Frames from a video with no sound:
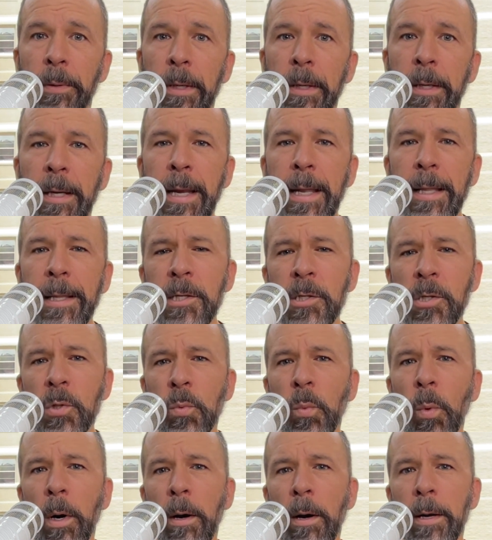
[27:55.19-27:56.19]
And then this is
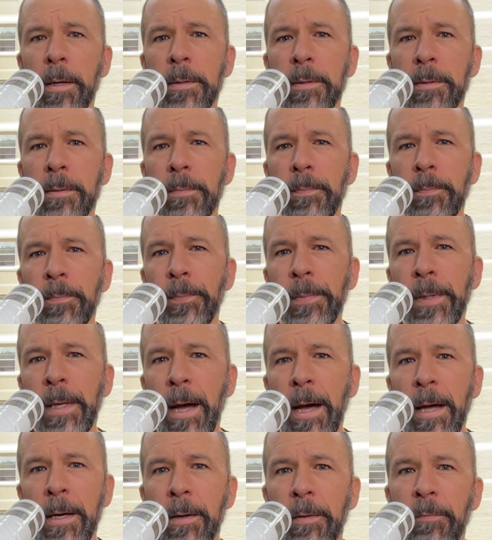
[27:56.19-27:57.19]
where I
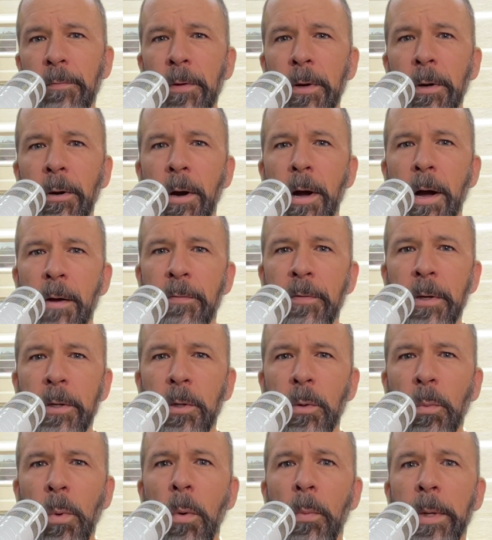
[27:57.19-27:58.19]
kind of veer off into
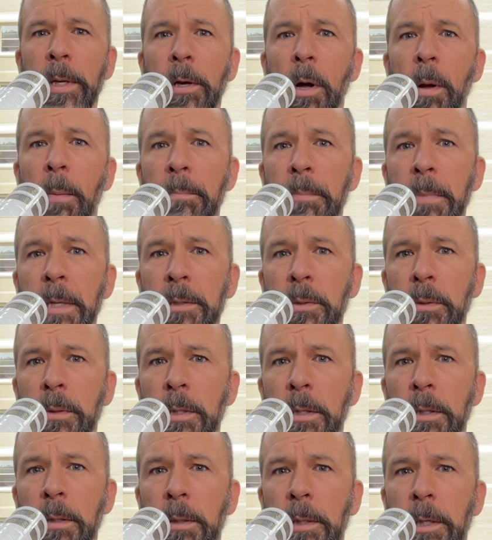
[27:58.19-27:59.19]
what we call mental
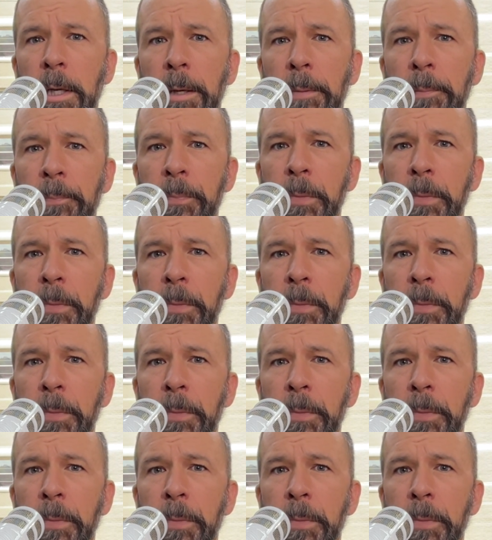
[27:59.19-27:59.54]
yielding.